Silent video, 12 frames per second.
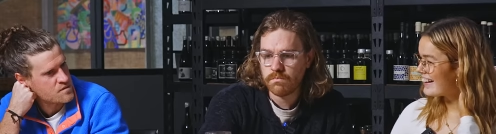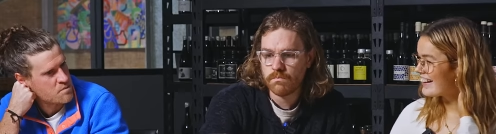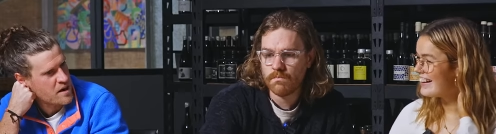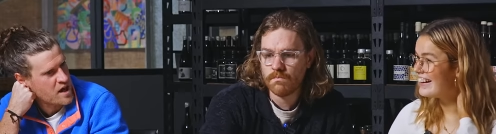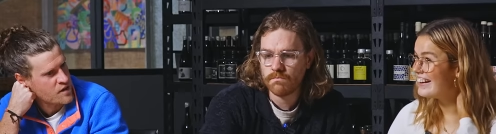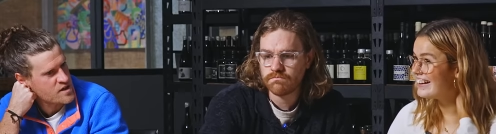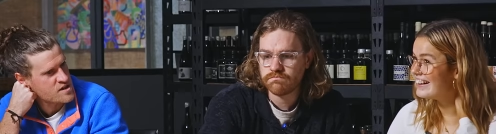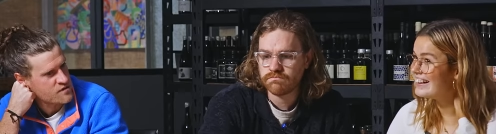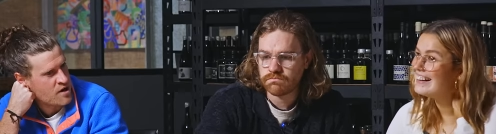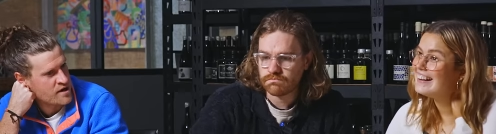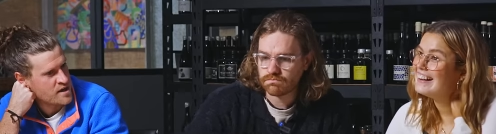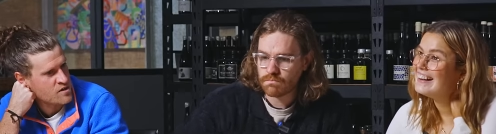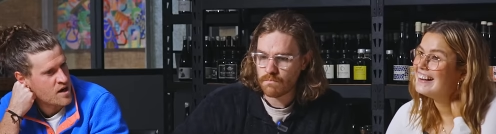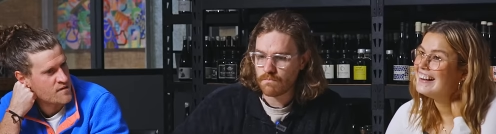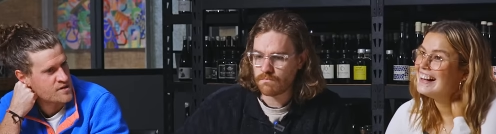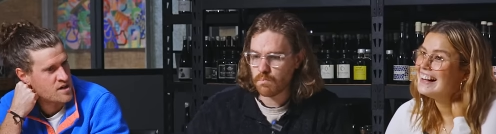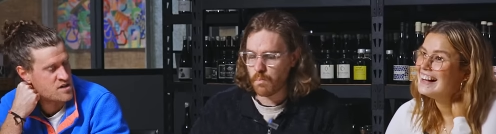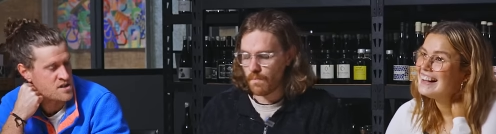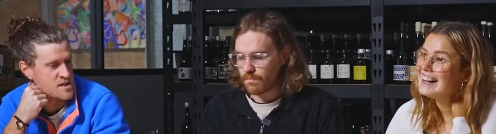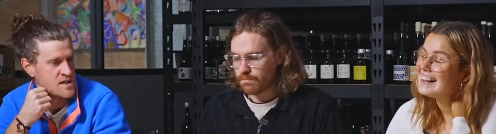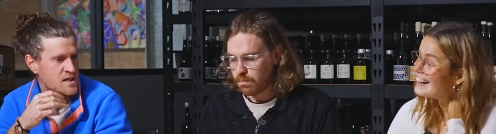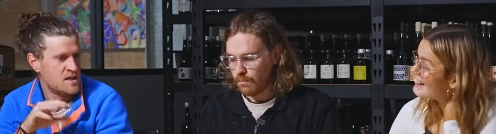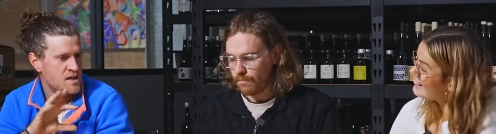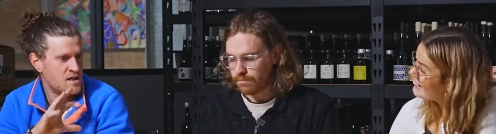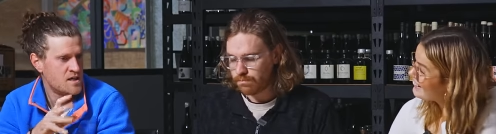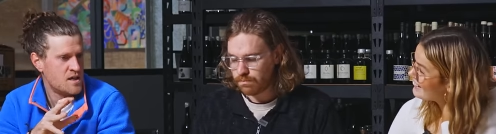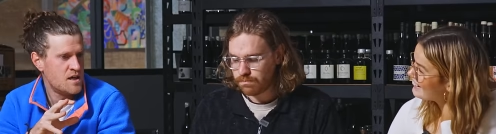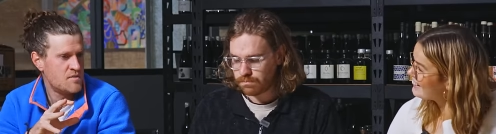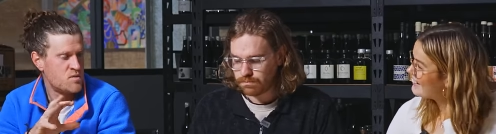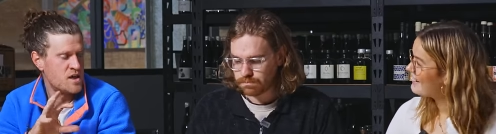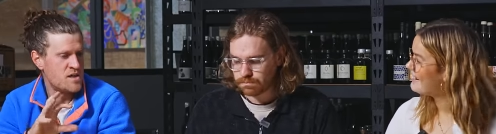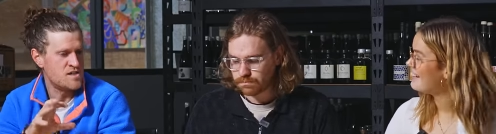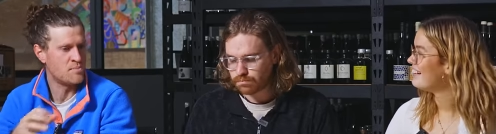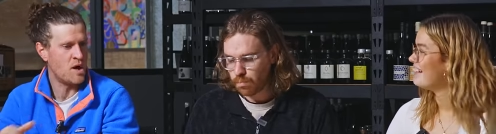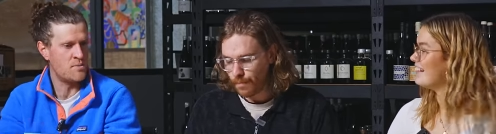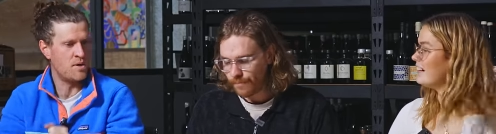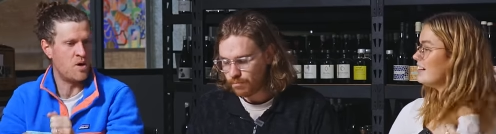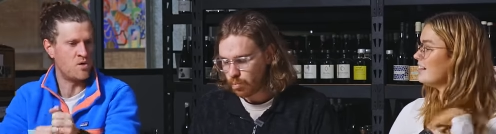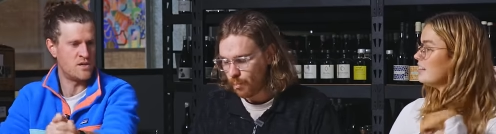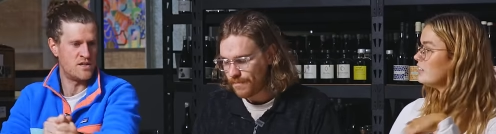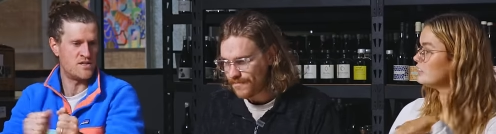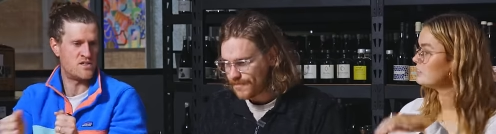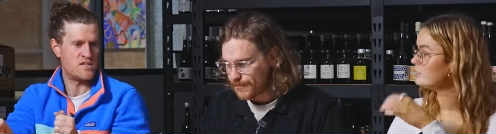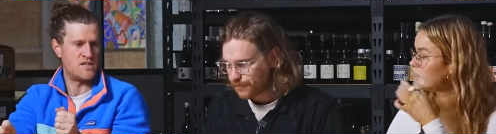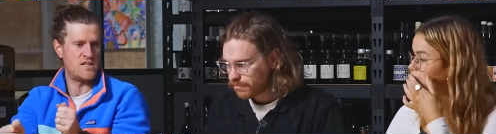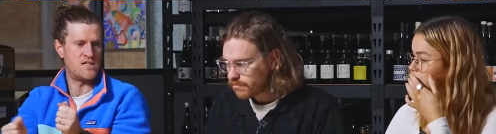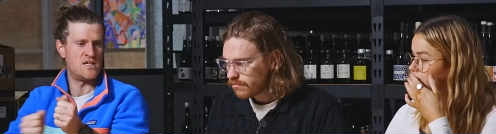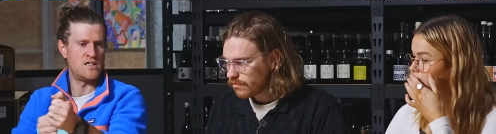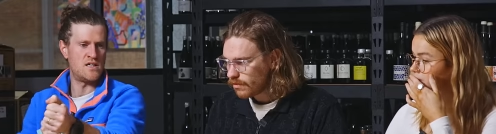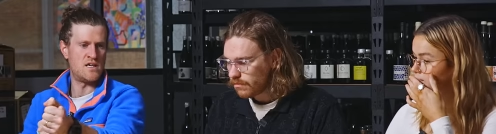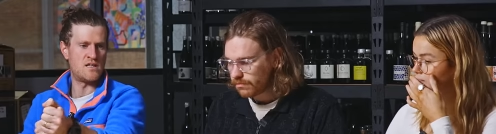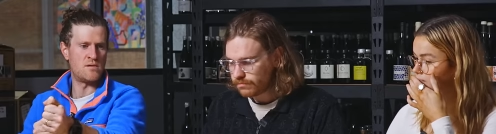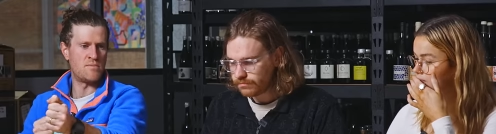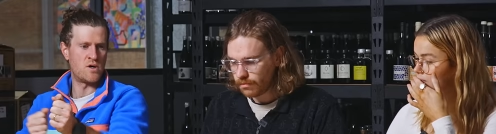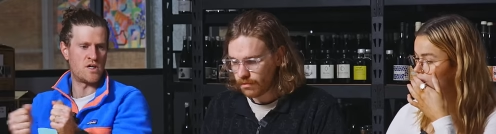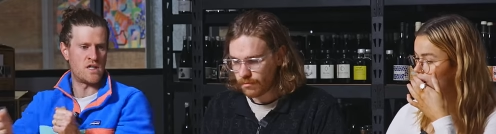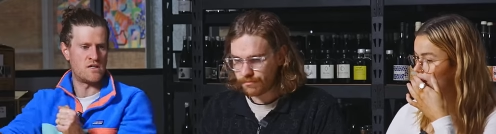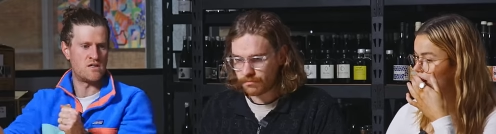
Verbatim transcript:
Speaker 1: but I think it's finely crafted. I just, there's a bipolarness to the acidity in the body.